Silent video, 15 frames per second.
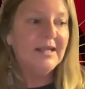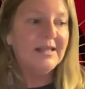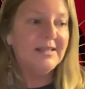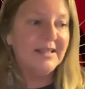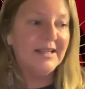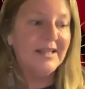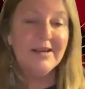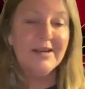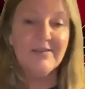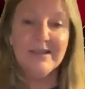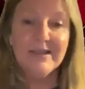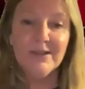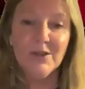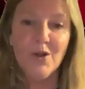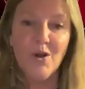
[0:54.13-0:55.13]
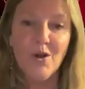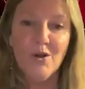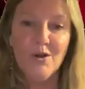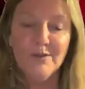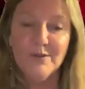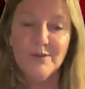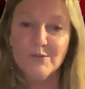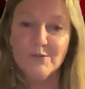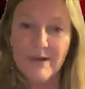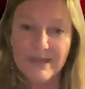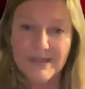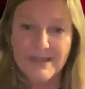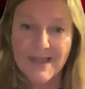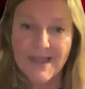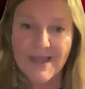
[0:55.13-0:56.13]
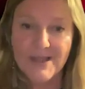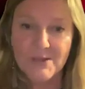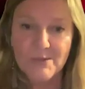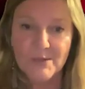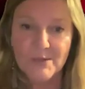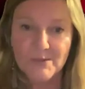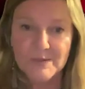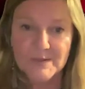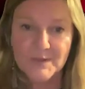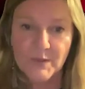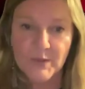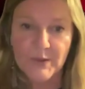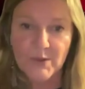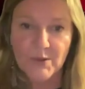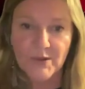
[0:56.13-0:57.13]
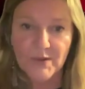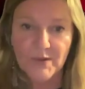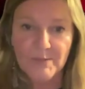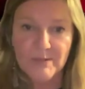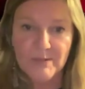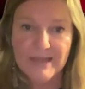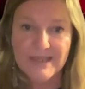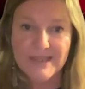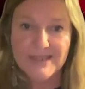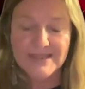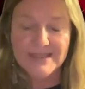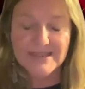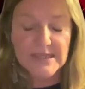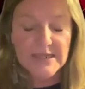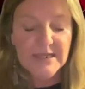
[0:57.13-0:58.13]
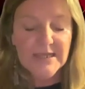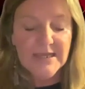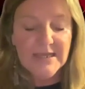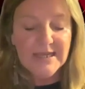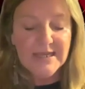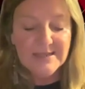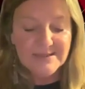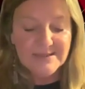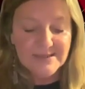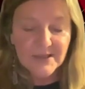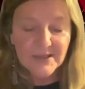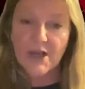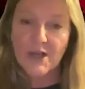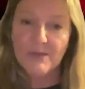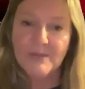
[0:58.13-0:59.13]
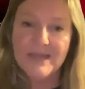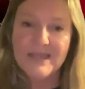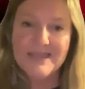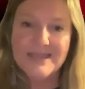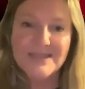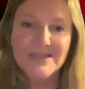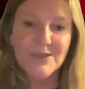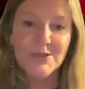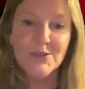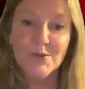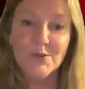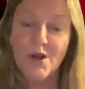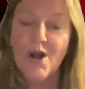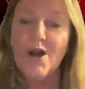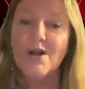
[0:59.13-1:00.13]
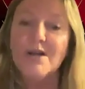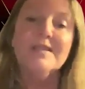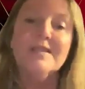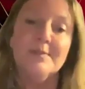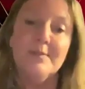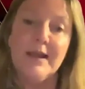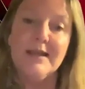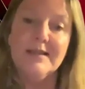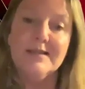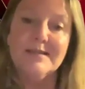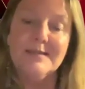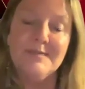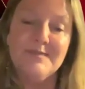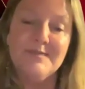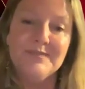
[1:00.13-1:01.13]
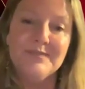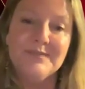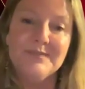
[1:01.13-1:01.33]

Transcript: And the clarion call for right now with what's going on in the planet is to come into your heart space.